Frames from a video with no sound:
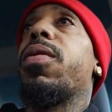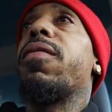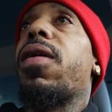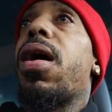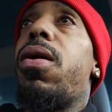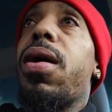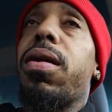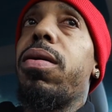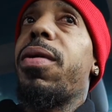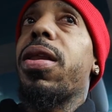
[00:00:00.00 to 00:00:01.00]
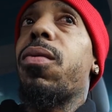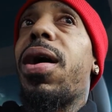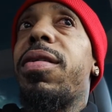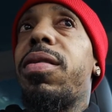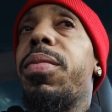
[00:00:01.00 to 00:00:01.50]
But if I don't have nobody
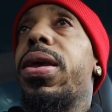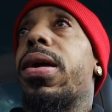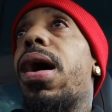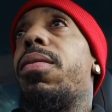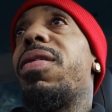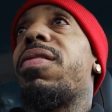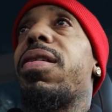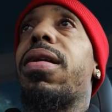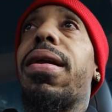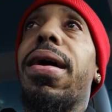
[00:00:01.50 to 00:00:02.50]
watching me, commenting,